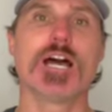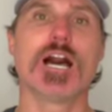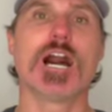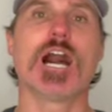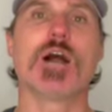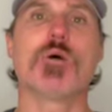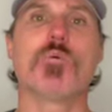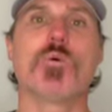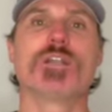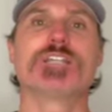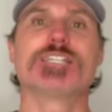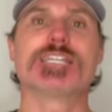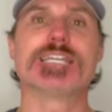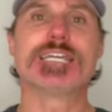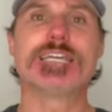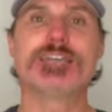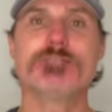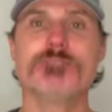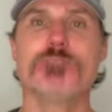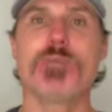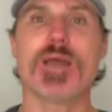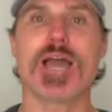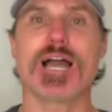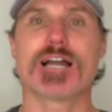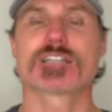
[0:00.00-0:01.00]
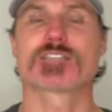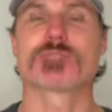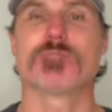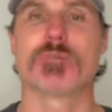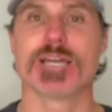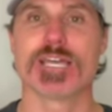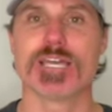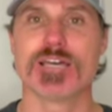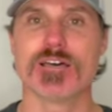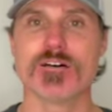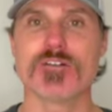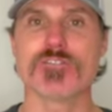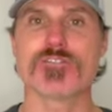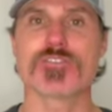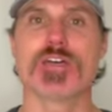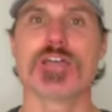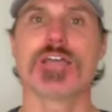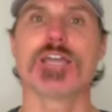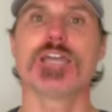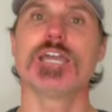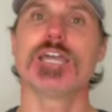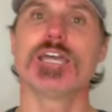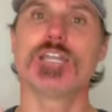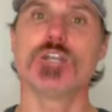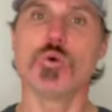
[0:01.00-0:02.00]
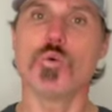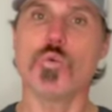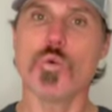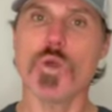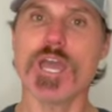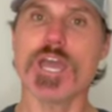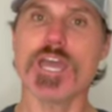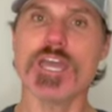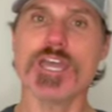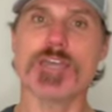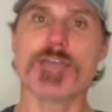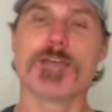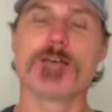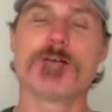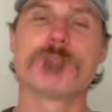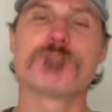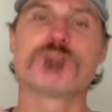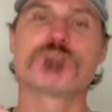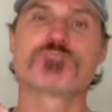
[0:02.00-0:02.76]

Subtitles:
to impact my health in a way